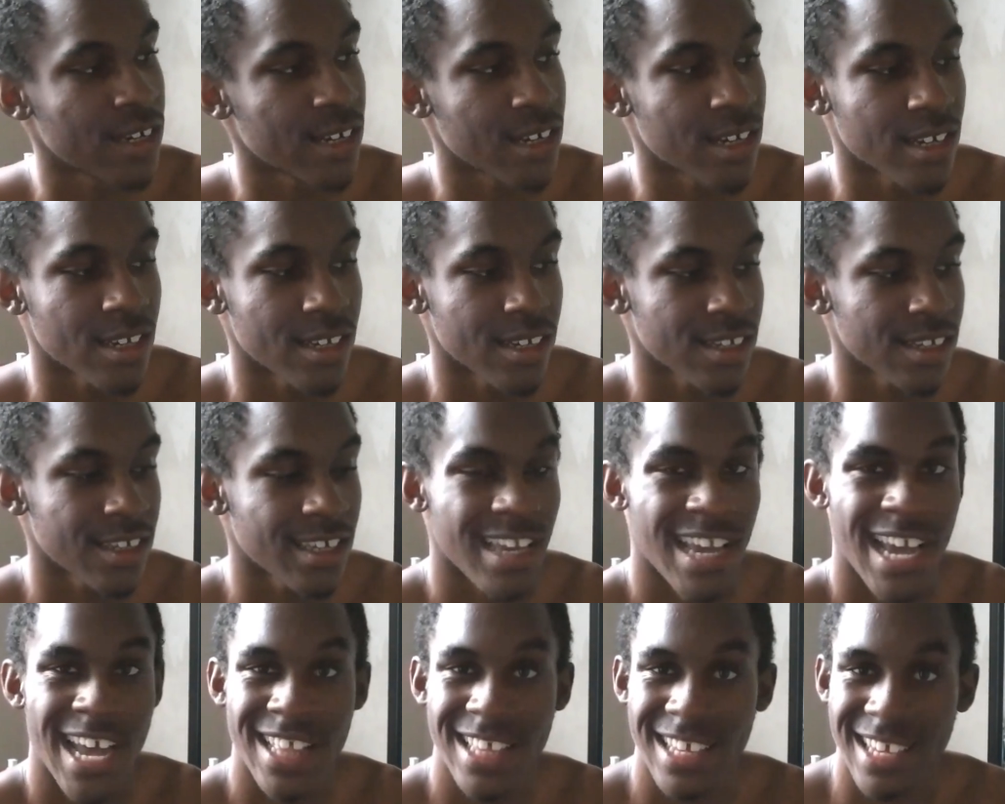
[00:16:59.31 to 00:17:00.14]
Uh,
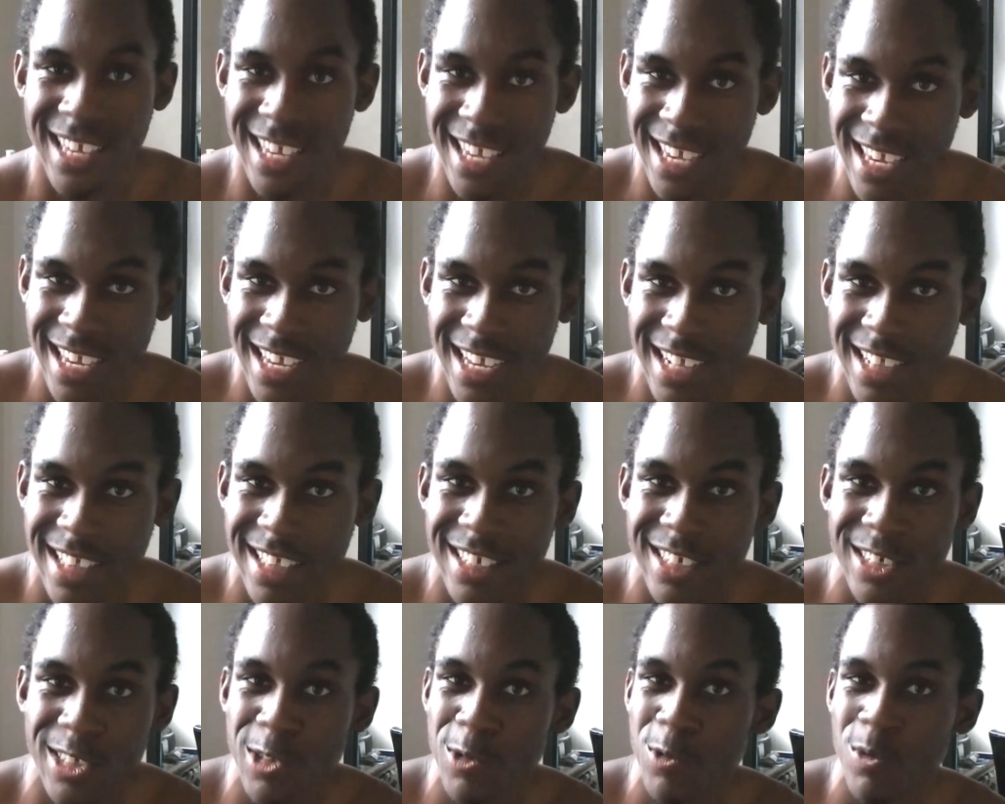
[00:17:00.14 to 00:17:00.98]
the kid,
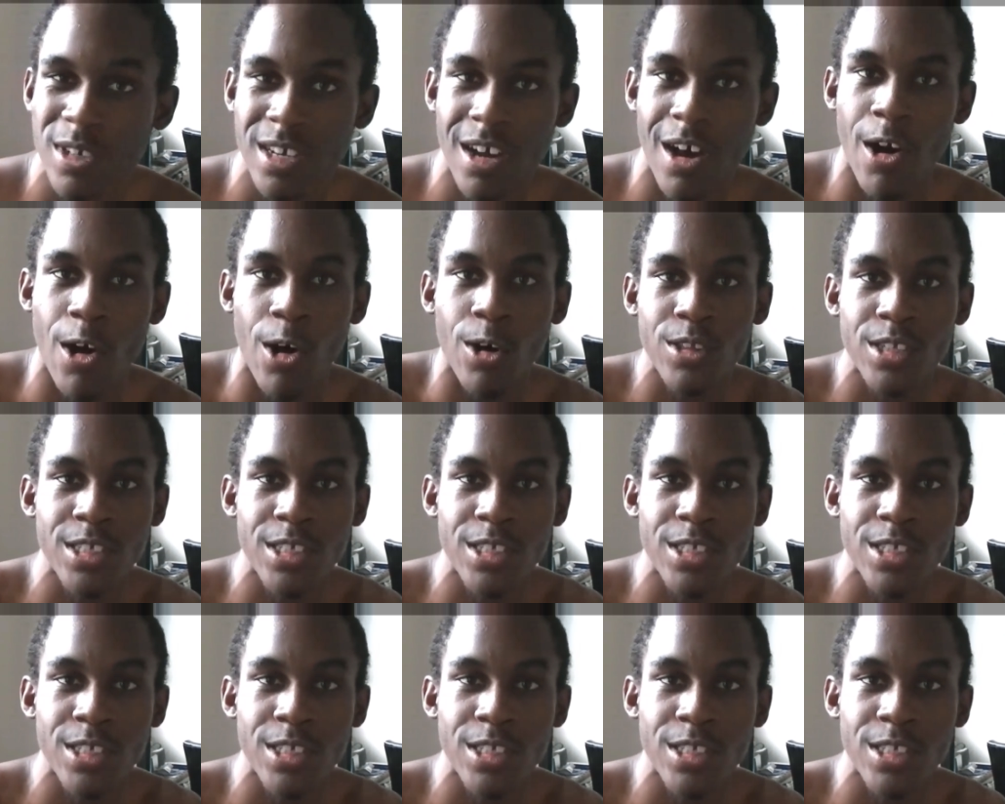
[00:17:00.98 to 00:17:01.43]
he's doing all